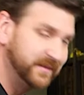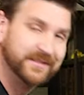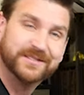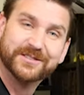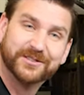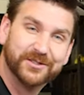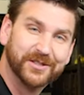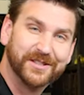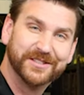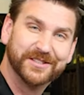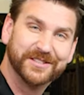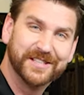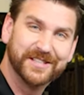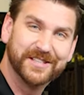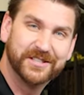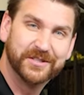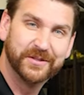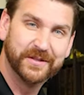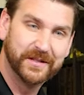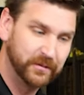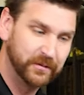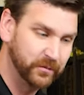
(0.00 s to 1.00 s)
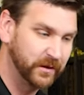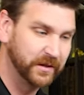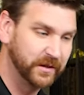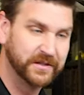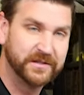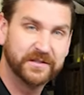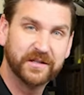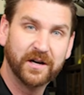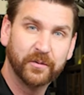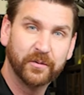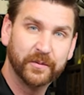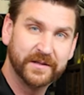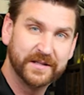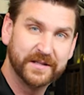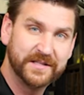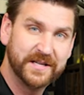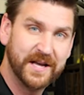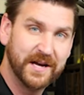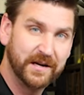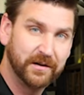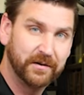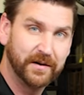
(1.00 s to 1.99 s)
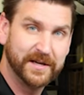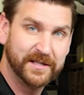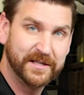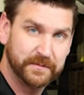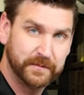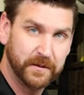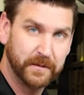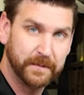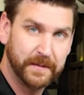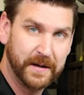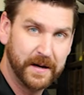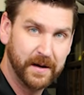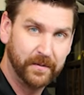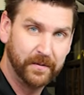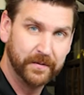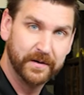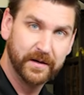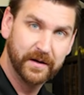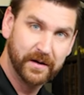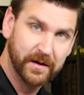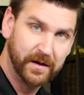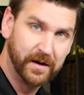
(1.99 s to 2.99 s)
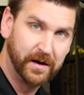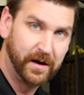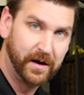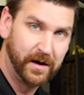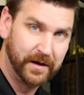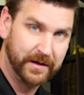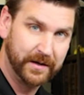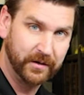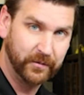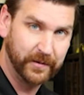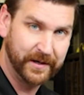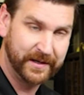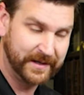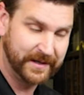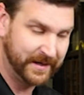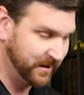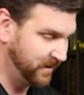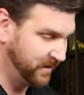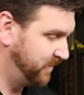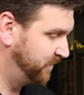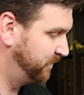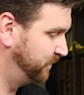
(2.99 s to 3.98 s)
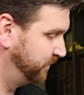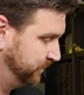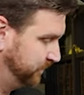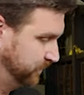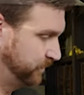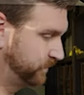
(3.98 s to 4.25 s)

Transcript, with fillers: Uh, so let's get to it. We're going to start with the ten grains per pound hunting weight arrow.